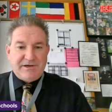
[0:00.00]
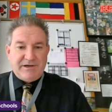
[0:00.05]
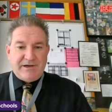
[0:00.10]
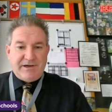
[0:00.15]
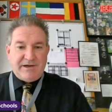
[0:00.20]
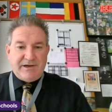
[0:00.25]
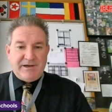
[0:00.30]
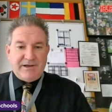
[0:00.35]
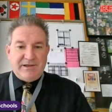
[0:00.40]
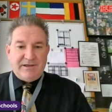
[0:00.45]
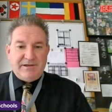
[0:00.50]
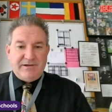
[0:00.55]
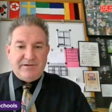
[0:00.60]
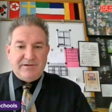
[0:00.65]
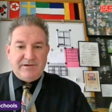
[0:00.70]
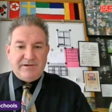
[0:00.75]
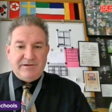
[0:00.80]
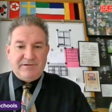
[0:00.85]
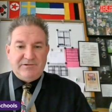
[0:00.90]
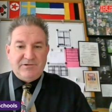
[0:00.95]
and
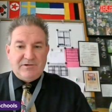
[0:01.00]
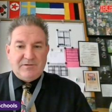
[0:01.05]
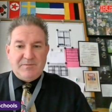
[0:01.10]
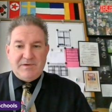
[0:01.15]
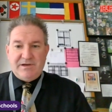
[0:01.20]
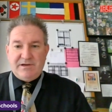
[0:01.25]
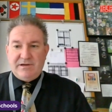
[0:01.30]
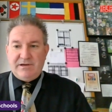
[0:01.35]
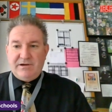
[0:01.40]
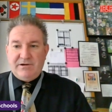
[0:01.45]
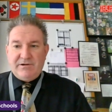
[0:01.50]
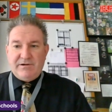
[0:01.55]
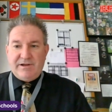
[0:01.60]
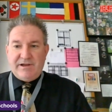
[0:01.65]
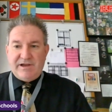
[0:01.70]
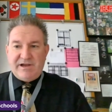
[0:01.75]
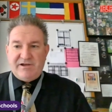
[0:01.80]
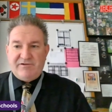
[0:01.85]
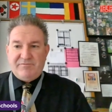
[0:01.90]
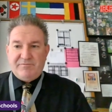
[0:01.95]
it took me a year and a
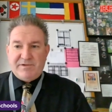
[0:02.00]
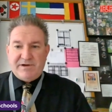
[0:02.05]
half,